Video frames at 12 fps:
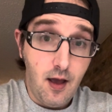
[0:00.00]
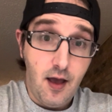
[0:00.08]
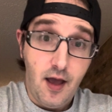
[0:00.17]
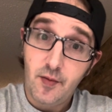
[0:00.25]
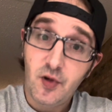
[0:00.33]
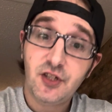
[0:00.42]

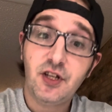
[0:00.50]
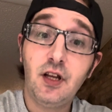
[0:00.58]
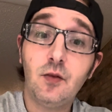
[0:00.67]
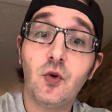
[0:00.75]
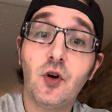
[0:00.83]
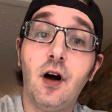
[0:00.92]

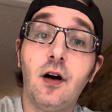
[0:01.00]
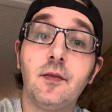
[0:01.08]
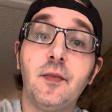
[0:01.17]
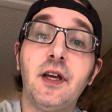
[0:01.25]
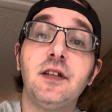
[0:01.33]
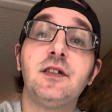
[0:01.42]
Animal Con
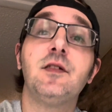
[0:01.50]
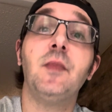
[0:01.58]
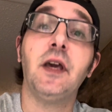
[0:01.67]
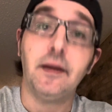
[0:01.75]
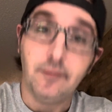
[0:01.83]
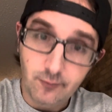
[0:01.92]
meant to
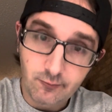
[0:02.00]
me.